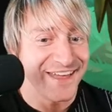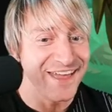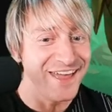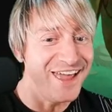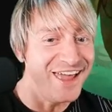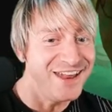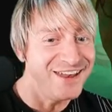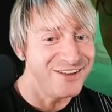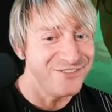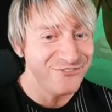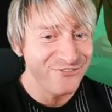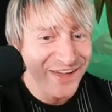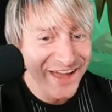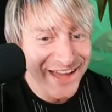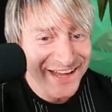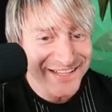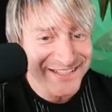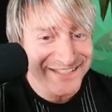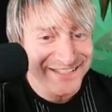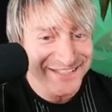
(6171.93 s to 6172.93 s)
In your
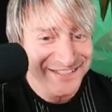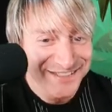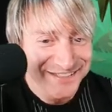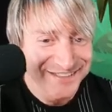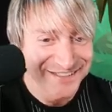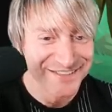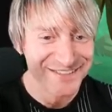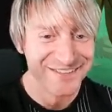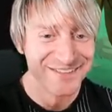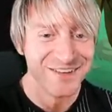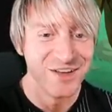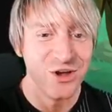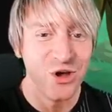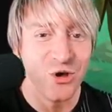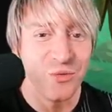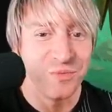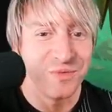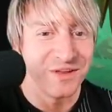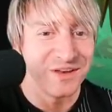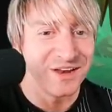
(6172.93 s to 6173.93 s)
face.
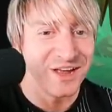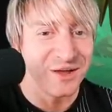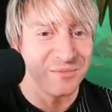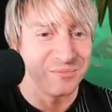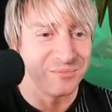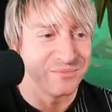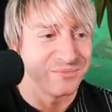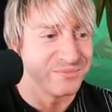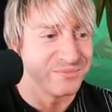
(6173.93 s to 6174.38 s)
Open up.